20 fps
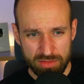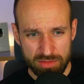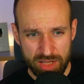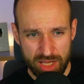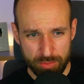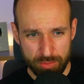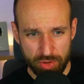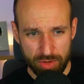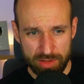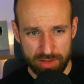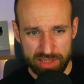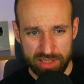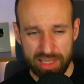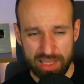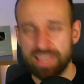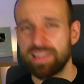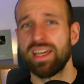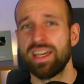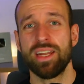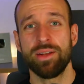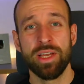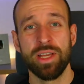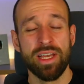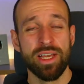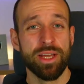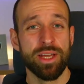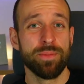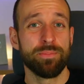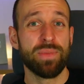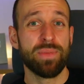Yeah, probably like that.
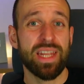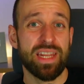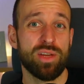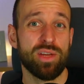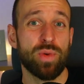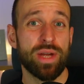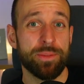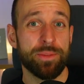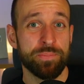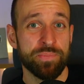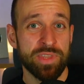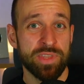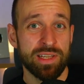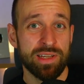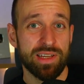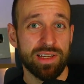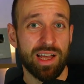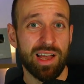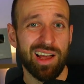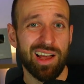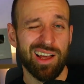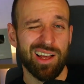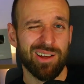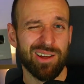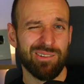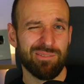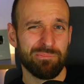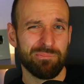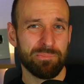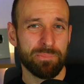But anyway,
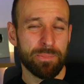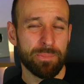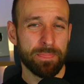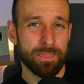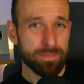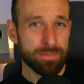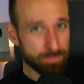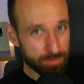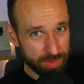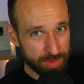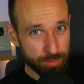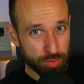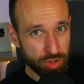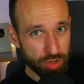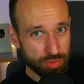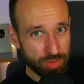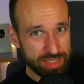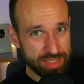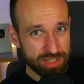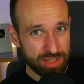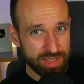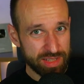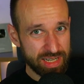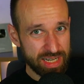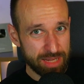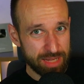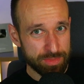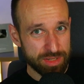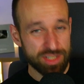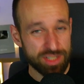the progress on that
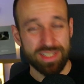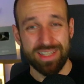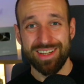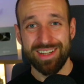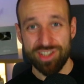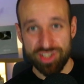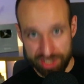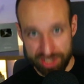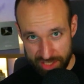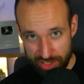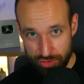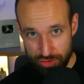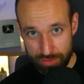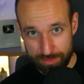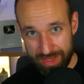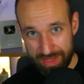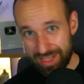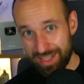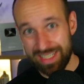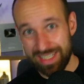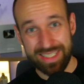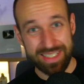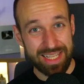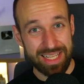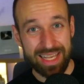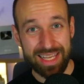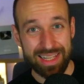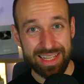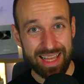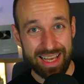app is slow because
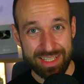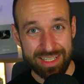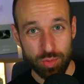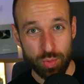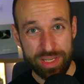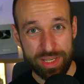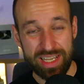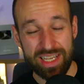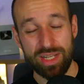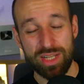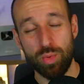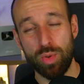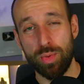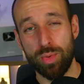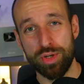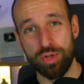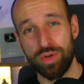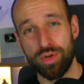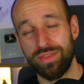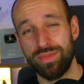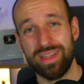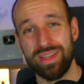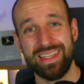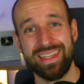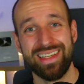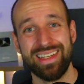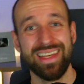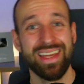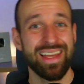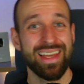last weekend we were
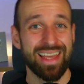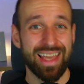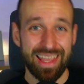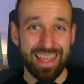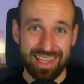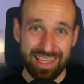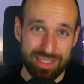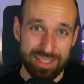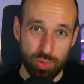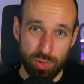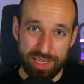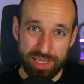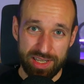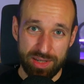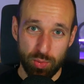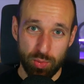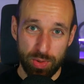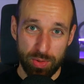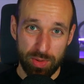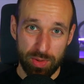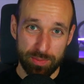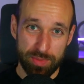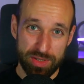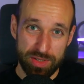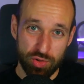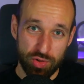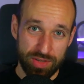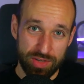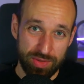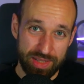traveling, and next week we will be
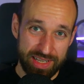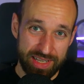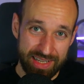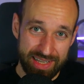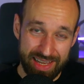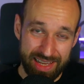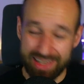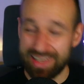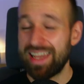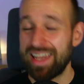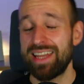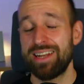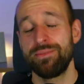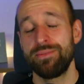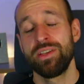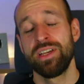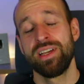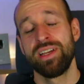traveling again.